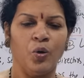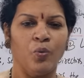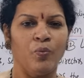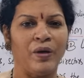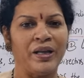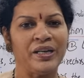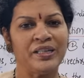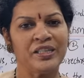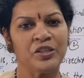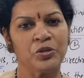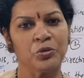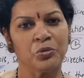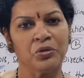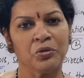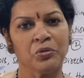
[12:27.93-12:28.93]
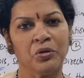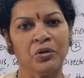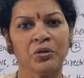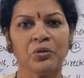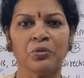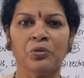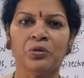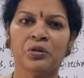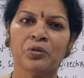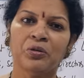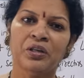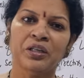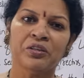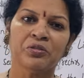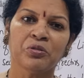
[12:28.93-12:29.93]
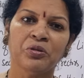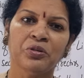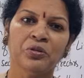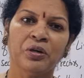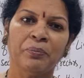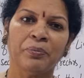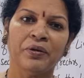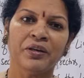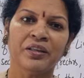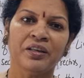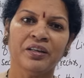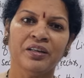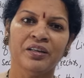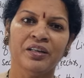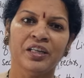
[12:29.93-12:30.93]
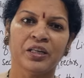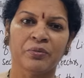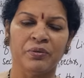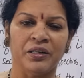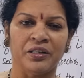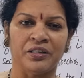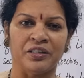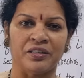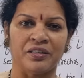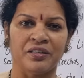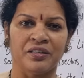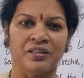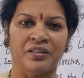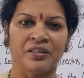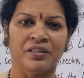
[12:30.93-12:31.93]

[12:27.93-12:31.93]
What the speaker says: When it is through the court, court only is going to appoint the liquidator.